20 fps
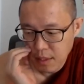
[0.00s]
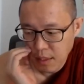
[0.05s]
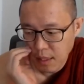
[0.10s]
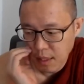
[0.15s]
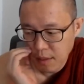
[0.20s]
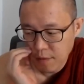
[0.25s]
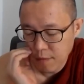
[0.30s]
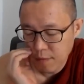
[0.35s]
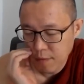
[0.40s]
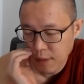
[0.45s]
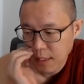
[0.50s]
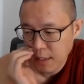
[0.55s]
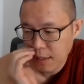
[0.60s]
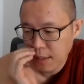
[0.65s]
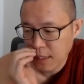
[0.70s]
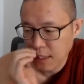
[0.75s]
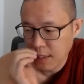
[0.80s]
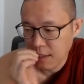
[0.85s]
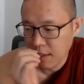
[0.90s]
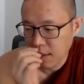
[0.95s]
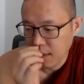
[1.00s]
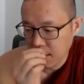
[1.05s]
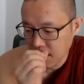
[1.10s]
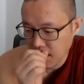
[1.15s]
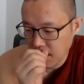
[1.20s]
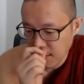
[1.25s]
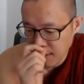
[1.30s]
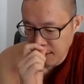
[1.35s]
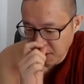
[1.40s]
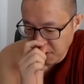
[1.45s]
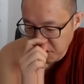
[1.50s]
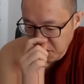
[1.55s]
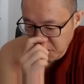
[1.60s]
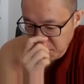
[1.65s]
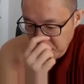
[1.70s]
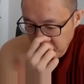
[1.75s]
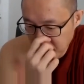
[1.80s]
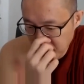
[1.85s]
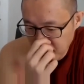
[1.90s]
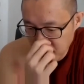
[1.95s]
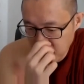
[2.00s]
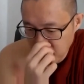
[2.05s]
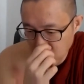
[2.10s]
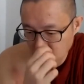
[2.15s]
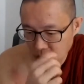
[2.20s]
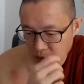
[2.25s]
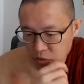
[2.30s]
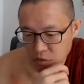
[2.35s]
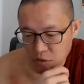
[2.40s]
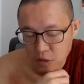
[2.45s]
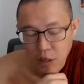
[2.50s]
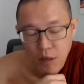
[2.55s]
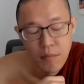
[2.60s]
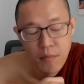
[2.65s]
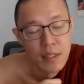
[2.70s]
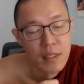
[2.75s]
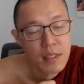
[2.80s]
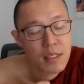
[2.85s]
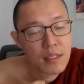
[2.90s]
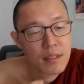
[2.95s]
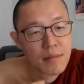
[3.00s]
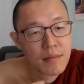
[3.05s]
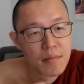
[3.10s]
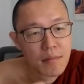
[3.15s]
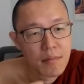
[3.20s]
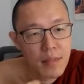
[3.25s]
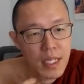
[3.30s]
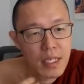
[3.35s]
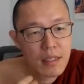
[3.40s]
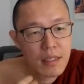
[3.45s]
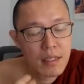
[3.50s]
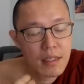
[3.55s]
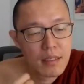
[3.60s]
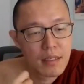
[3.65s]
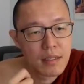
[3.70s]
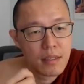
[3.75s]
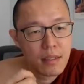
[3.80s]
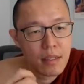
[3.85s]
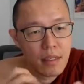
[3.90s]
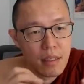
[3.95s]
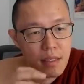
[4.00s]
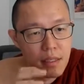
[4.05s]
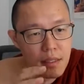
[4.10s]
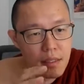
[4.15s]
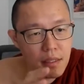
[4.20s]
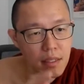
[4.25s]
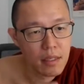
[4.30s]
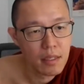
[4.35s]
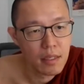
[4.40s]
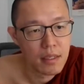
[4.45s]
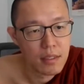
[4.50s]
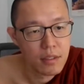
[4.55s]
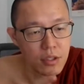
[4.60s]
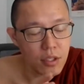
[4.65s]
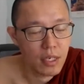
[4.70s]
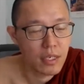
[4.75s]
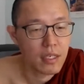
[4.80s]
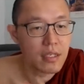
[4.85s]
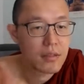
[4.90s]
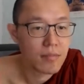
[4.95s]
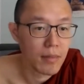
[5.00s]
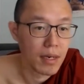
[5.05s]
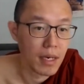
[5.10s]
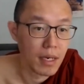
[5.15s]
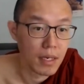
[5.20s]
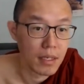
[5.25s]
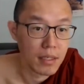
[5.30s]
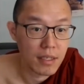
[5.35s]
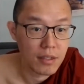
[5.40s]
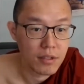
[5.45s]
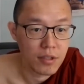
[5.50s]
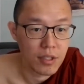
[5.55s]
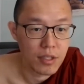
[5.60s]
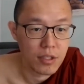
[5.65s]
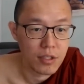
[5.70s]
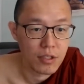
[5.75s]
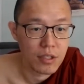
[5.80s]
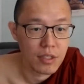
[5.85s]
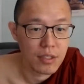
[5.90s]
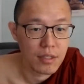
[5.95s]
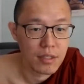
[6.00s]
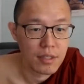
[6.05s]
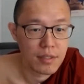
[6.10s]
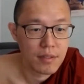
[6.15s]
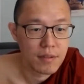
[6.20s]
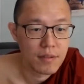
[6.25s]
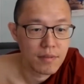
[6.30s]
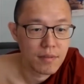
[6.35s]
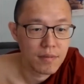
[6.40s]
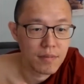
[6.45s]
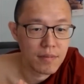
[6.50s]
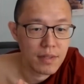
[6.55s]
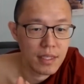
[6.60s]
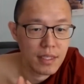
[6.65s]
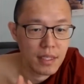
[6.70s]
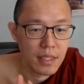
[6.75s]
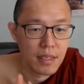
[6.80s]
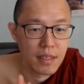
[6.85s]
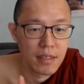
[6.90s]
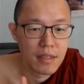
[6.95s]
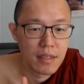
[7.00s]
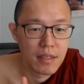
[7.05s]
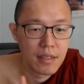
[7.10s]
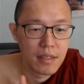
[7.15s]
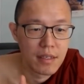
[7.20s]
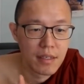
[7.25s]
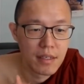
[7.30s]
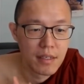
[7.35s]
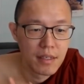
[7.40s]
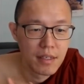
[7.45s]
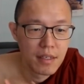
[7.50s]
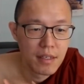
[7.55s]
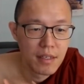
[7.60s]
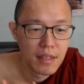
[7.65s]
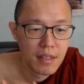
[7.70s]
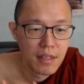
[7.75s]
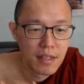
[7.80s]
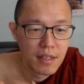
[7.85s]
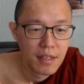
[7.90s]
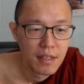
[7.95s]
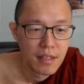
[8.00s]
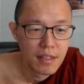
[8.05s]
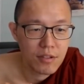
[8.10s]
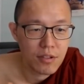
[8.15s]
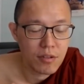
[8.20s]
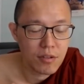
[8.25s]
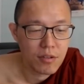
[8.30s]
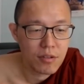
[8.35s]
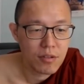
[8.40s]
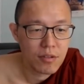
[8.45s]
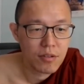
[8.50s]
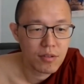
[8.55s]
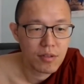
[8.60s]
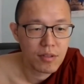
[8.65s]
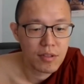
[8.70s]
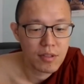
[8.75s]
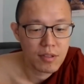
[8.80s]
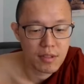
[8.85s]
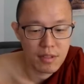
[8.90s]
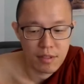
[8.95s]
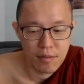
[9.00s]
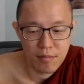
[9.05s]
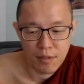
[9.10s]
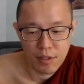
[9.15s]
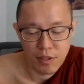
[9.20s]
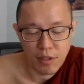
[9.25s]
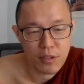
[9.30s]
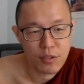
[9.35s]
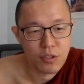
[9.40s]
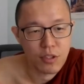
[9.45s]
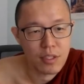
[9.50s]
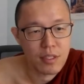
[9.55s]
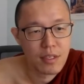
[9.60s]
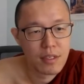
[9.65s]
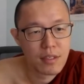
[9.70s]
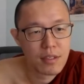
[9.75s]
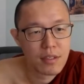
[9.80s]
I find that the announcement is most commonly made in the Chinese Mahayana tradition. Yeah. So because